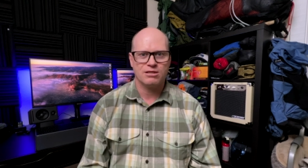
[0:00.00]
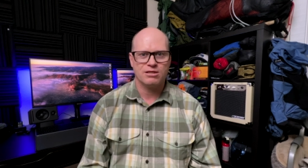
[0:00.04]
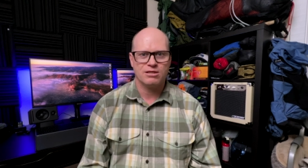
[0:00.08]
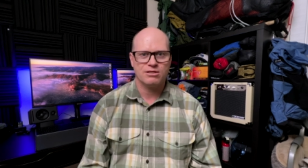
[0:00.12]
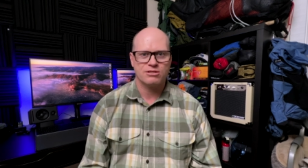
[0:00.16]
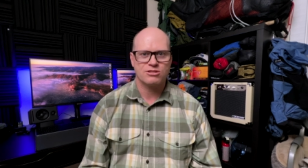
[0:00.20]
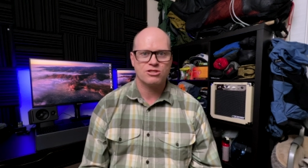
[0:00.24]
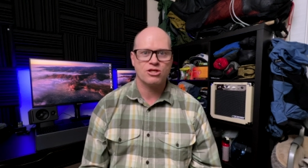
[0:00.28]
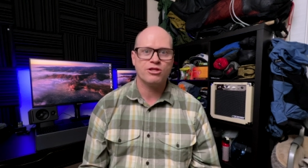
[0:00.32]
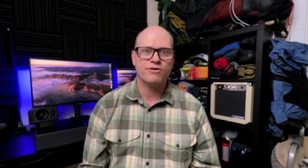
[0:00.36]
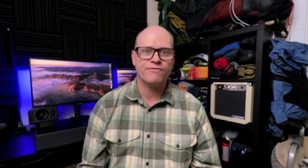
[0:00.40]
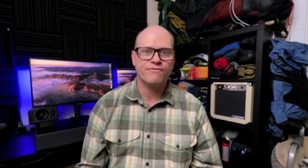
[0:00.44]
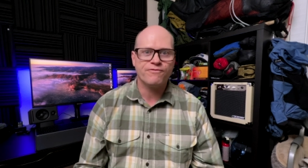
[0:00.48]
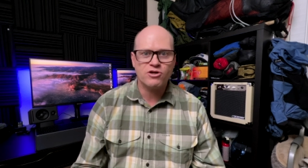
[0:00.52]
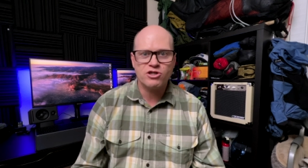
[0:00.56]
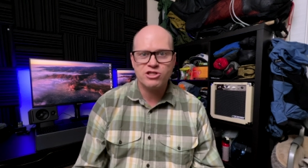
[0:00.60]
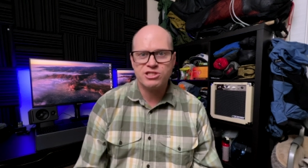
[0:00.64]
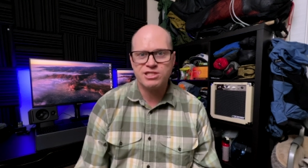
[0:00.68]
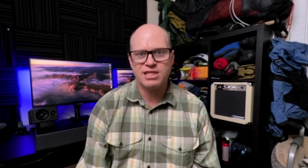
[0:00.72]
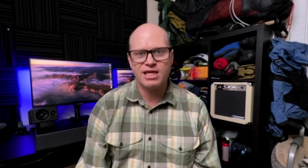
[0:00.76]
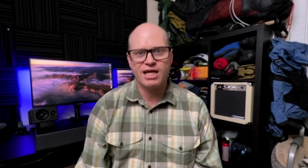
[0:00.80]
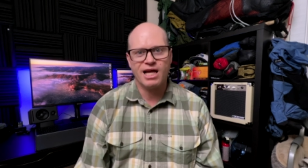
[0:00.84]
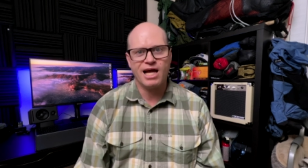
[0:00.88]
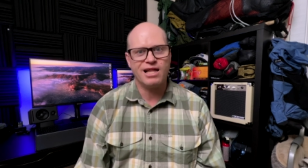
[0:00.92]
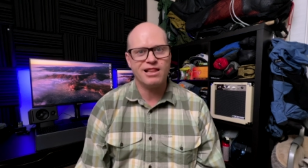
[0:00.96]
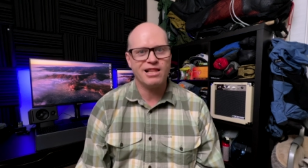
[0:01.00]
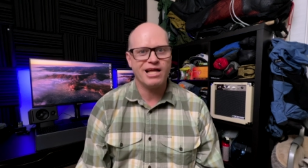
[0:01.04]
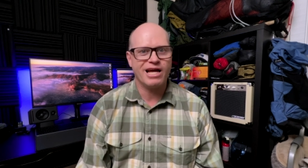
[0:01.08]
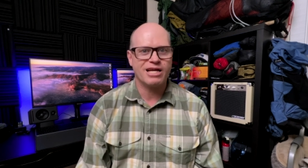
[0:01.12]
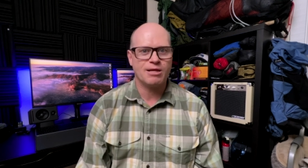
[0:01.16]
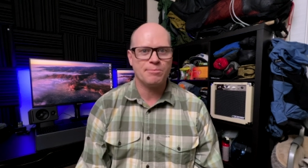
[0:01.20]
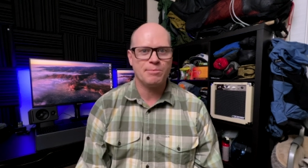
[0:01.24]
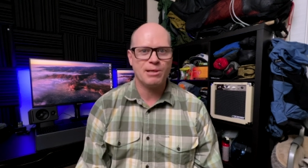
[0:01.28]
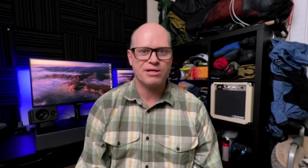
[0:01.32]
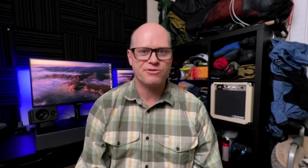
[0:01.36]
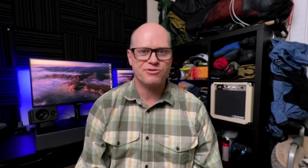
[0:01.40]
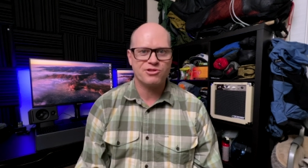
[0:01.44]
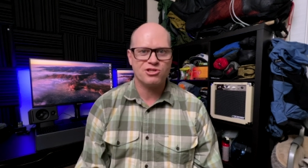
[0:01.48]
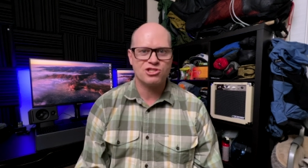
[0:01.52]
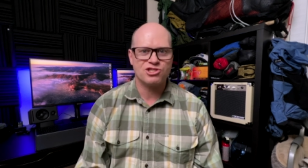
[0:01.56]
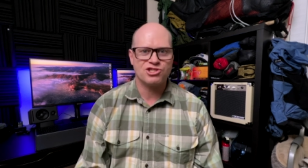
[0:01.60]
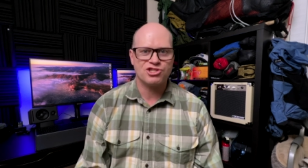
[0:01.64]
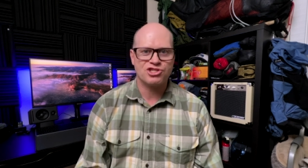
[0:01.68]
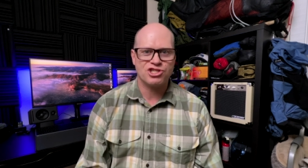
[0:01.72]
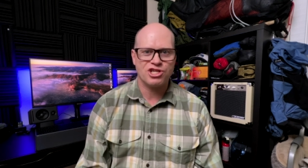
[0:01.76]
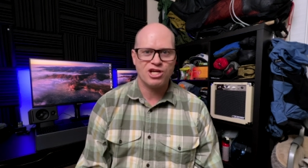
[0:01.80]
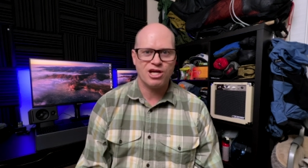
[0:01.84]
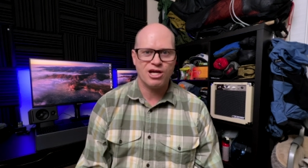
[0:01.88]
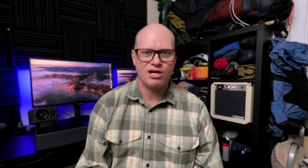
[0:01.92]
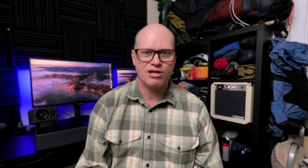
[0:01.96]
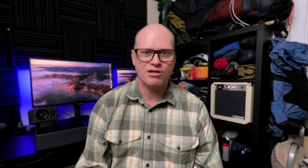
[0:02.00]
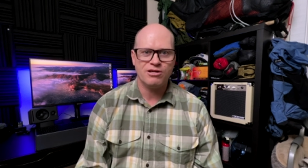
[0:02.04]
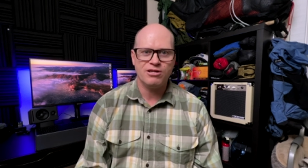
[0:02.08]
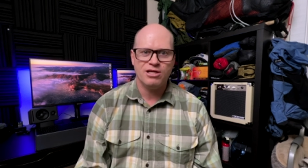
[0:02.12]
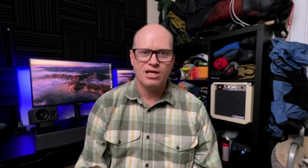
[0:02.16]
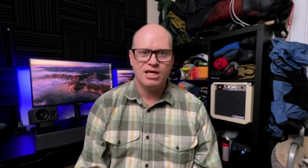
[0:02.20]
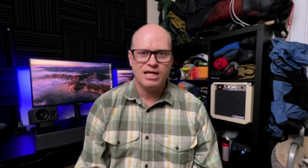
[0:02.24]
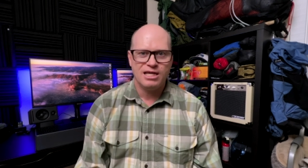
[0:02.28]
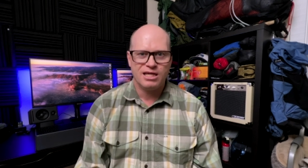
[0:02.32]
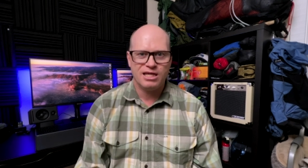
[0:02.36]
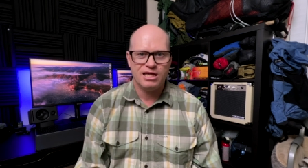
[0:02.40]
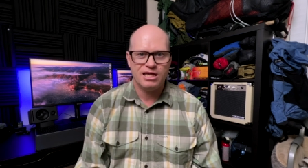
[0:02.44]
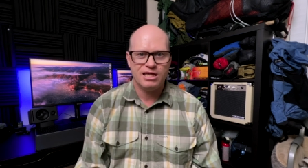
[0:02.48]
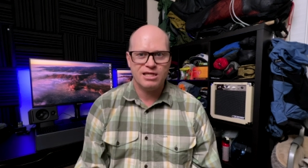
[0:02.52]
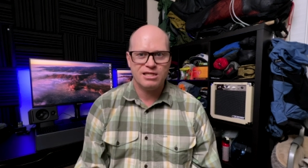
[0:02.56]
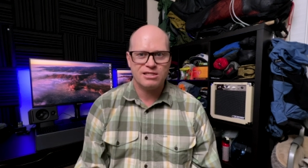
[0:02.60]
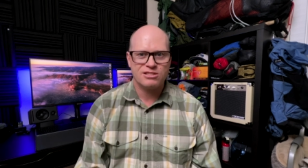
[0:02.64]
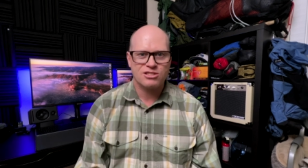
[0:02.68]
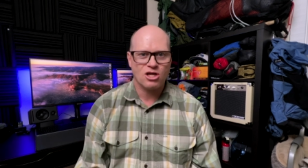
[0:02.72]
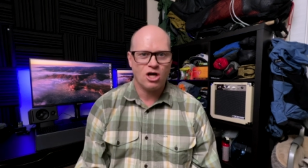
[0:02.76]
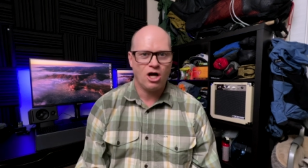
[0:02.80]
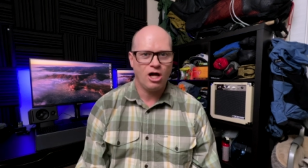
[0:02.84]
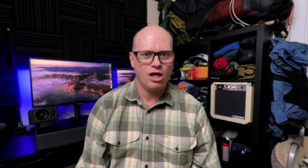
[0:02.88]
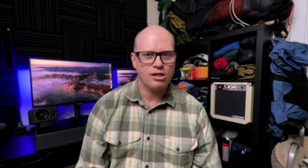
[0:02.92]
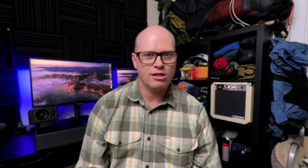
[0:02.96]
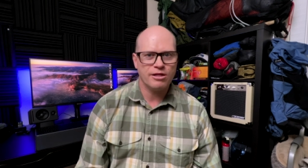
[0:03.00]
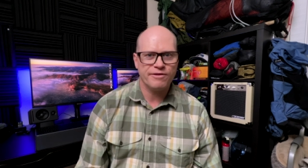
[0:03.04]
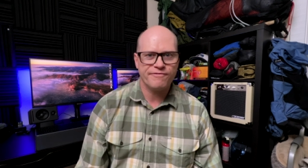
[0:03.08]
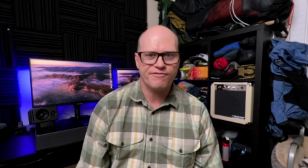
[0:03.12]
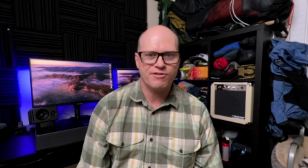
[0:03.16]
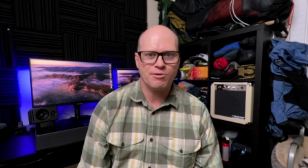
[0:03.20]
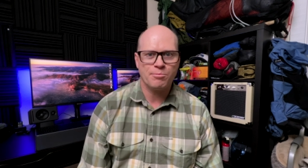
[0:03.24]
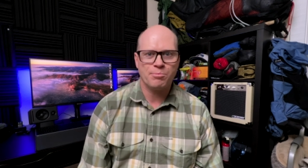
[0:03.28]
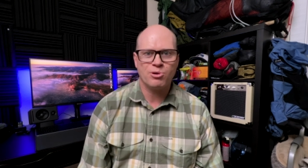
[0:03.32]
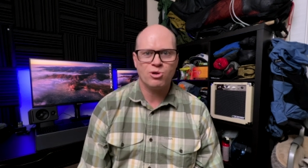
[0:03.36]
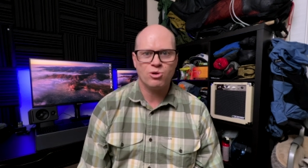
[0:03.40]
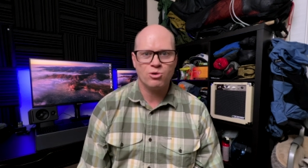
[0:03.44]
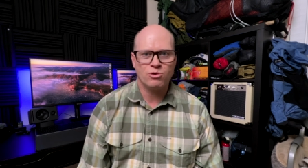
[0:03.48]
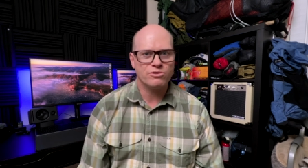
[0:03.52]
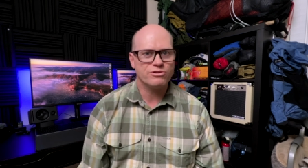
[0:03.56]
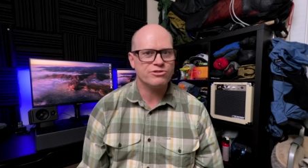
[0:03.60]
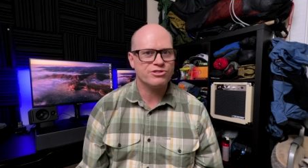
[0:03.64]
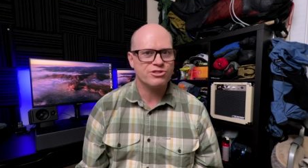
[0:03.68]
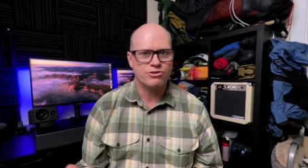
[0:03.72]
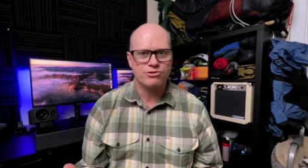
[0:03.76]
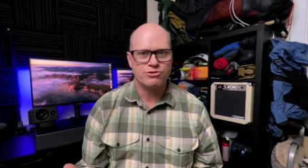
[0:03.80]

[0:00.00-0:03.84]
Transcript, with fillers: So the first thing I like about this chair is all of the pulls